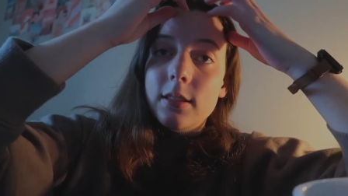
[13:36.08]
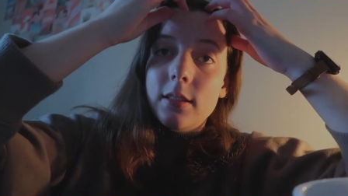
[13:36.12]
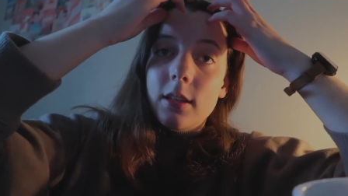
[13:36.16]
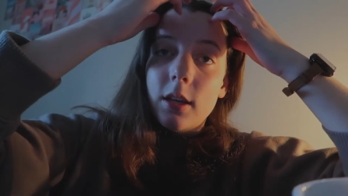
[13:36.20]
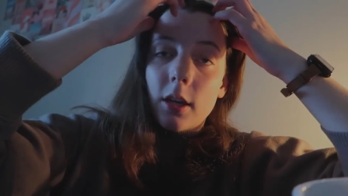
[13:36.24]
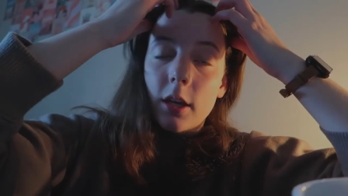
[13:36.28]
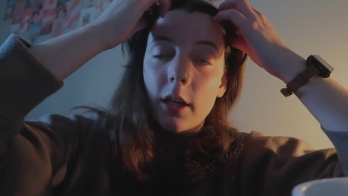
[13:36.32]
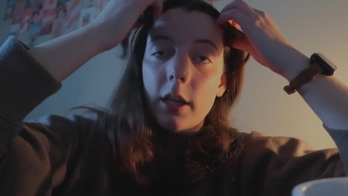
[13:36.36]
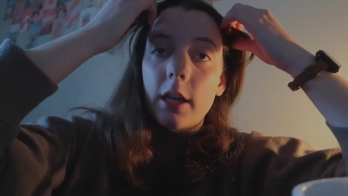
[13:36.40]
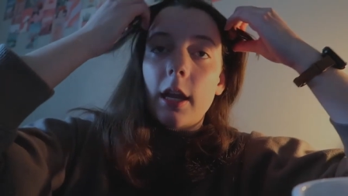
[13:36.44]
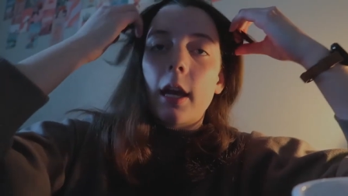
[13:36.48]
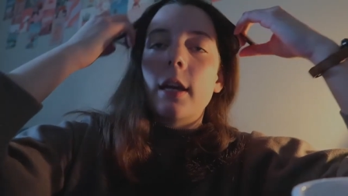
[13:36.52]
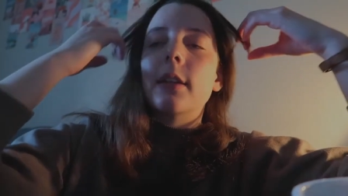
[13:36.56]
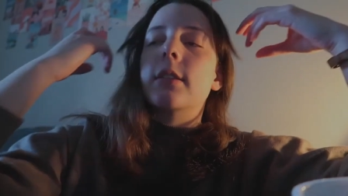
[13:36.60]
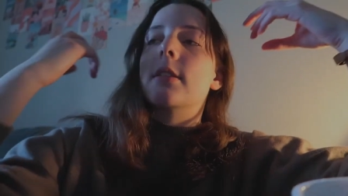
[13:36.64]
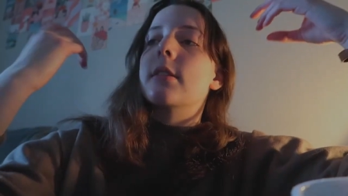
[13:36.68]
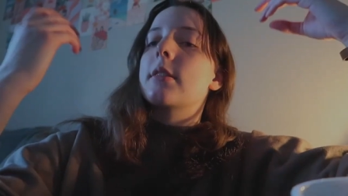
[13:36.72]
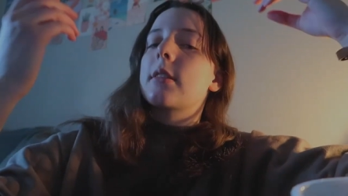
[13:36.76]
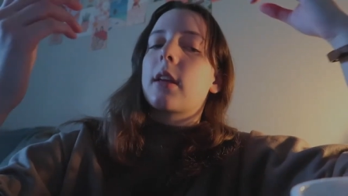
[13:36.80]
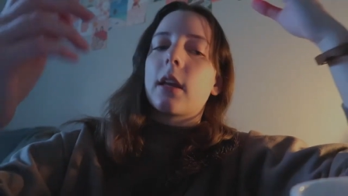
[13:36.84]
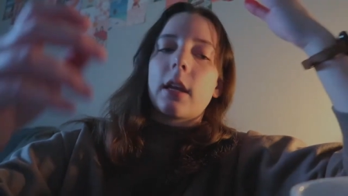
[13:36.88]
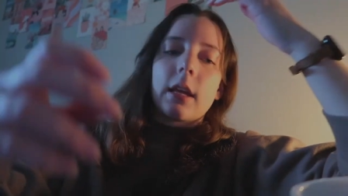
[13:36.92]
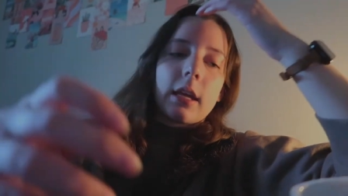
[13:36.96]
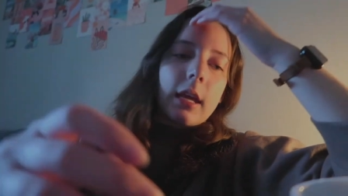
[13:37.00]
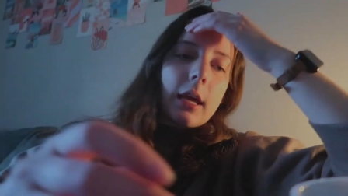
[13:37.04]
good as it's
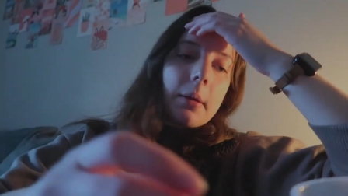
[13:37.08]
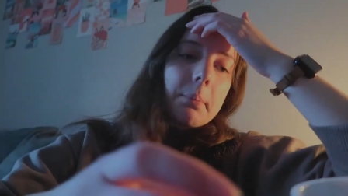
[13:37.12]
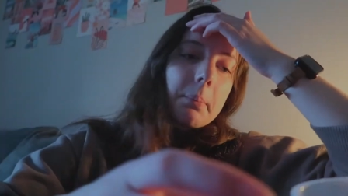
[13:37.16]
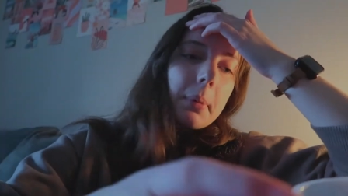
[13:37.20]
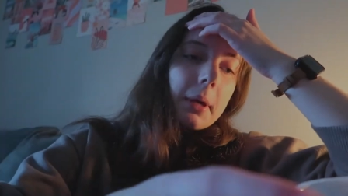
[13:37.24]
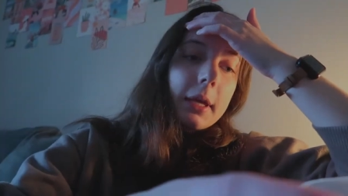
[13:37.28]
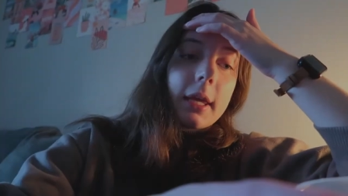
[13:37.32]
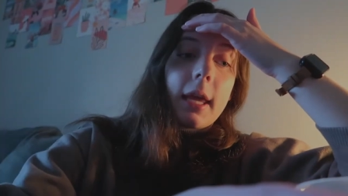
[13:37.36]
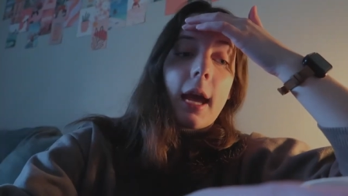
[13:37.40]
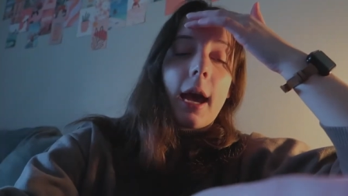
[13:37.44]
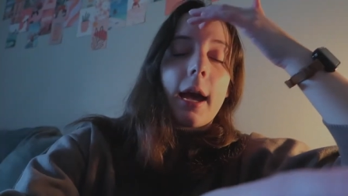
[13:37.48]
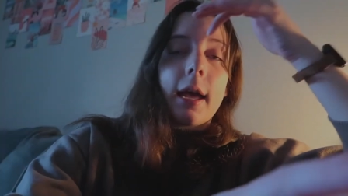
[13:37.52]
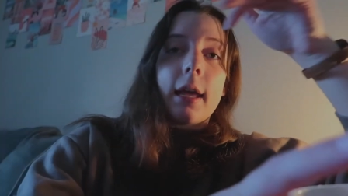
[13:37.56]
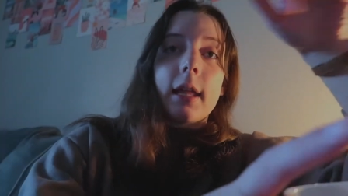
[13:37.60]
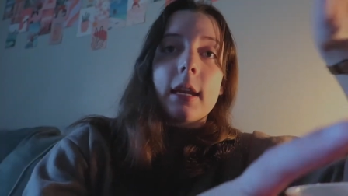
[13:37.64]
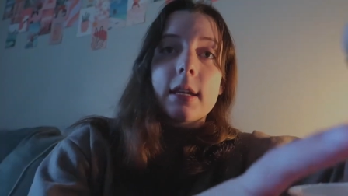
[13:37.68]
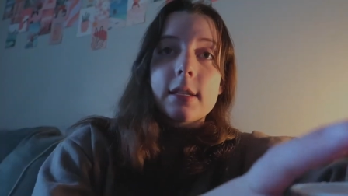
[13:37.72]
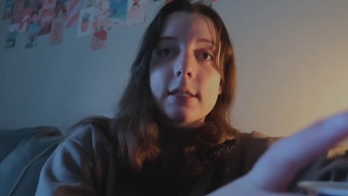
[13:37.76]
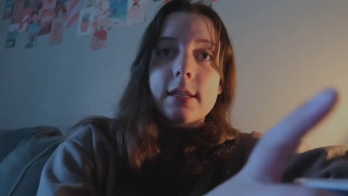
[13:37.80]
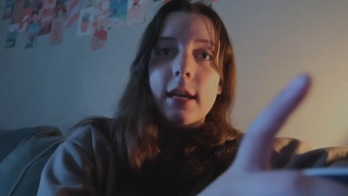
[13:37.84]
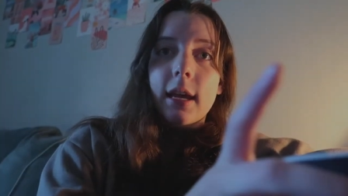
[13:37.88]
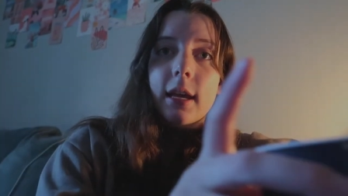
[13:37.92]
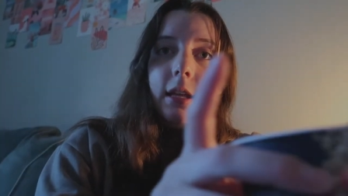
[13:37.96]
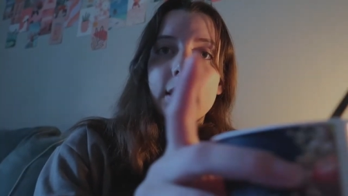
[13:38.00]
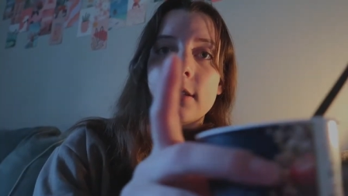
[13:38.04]
gonna get. But yeah, it
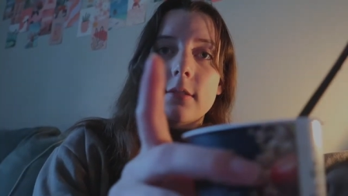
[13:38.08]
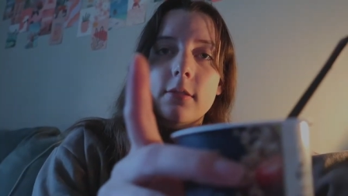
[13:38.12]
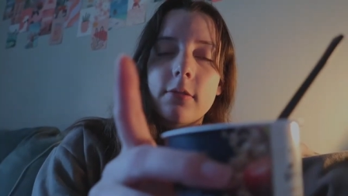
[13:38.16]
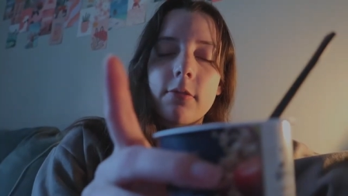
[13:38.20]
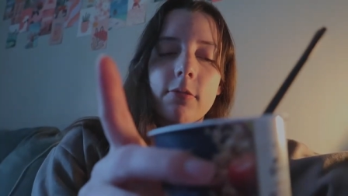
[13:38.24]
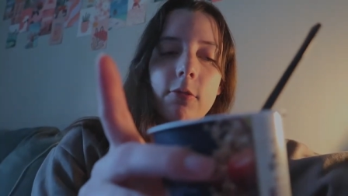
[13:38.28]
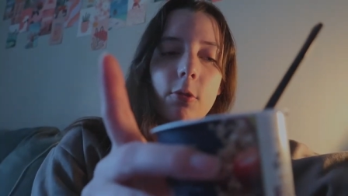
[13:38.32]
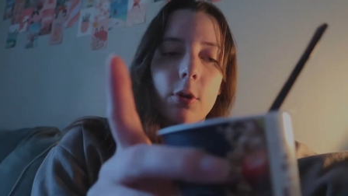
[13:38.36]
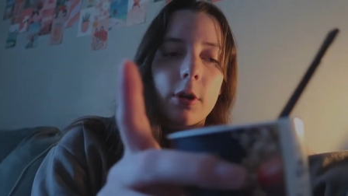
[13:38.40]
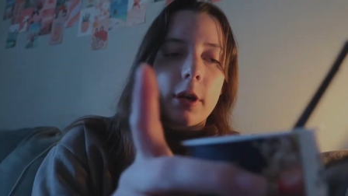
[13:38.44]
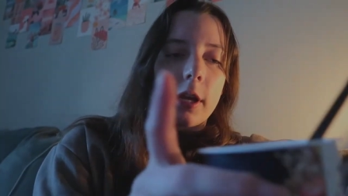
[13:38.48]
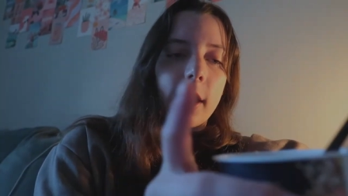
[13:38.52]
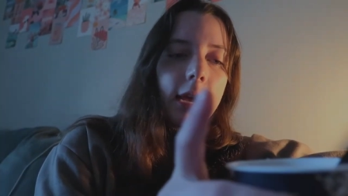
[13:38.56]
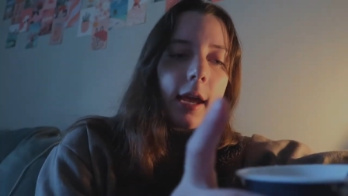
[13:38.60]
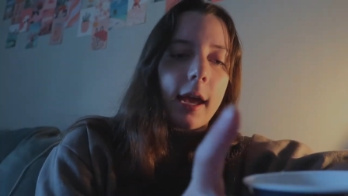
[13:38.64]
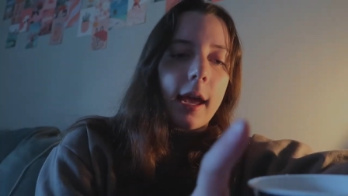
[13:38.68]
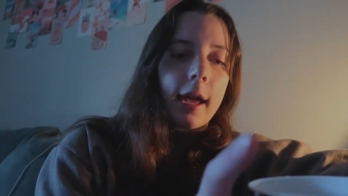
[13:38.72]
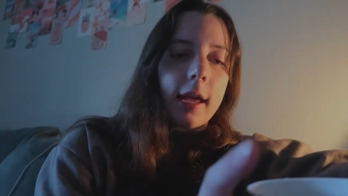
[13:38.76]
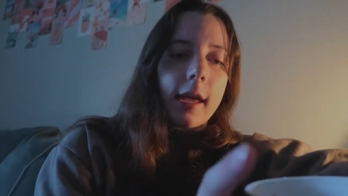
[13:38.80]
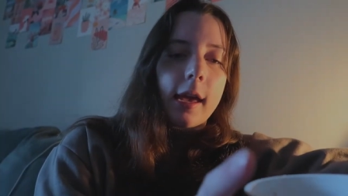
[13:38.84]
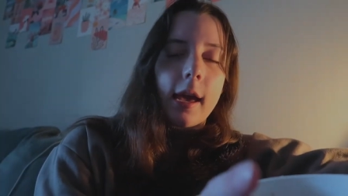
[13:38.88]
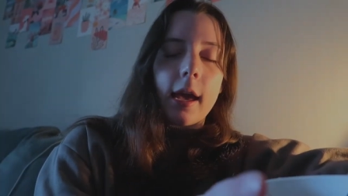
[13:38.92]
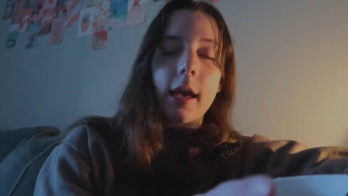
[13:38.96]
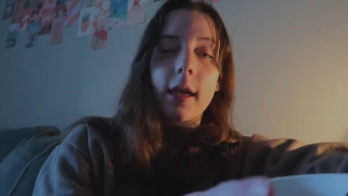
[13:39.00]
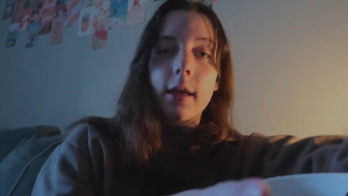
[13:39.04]
is 8.40
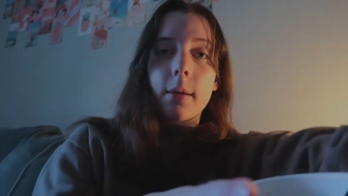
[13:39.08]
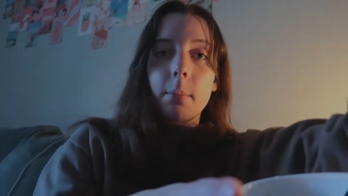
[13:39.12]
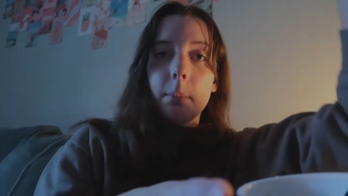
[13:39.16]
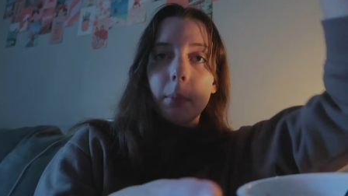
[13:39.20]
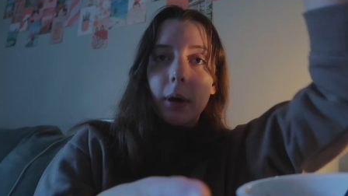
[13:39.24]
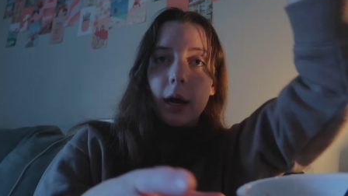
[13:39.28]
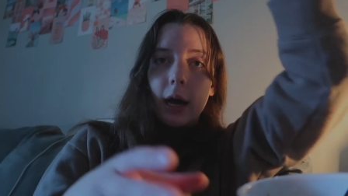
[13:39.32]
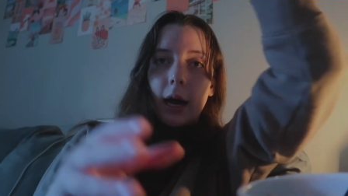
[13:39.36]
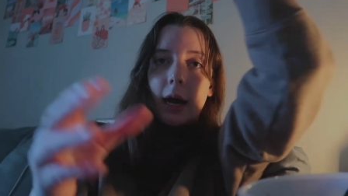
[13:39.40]
a.m.